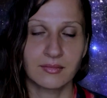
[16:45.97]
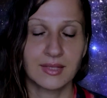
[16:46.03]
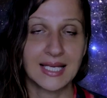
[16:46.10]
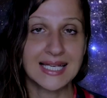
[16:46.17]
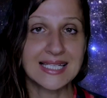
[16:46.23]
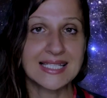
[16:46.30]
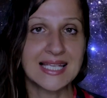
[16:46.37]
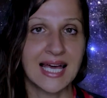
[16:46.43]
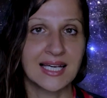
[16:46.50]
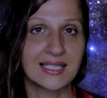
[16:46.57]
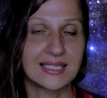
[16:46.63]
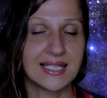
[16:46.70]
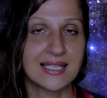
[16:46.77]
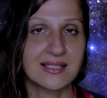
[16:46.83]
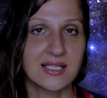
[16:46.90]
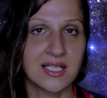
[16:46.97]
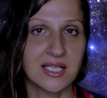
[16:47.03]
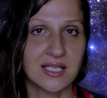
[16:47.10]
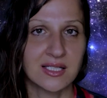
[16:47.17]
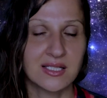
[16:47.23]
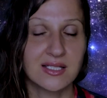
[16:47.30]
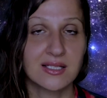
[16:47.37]
exactly as it
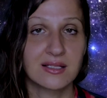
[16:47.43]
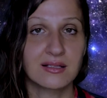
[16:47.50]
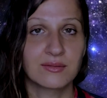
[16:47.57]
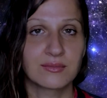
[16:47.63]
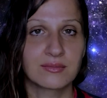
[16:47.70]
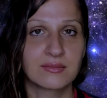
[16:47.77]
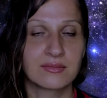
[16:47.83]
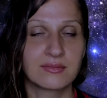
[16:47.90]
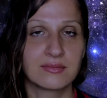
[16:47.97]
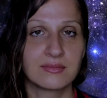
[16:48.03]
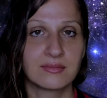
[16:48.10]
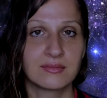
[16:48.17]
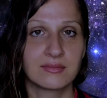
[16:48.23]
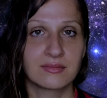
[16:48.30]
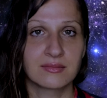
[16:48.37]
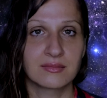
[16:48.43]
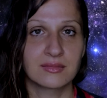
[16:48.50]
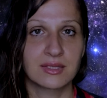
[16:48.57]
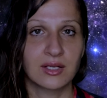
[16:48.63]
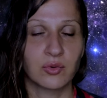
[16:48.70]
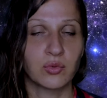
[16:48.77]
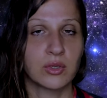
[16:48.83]
is,
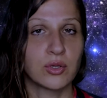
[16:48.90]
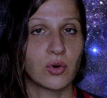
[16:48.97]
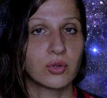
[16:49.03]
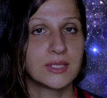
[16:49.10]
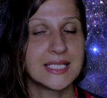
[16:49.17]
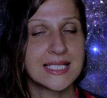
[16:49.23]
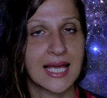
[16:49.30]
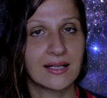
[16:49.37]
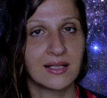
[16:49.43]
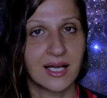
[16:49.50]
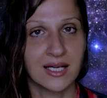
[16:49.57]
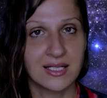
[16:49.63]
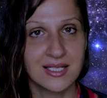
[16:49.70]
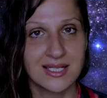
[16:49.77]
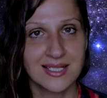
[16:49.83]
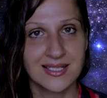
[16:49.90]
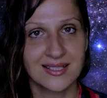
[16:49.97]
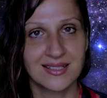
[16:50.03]
with all the deadlines,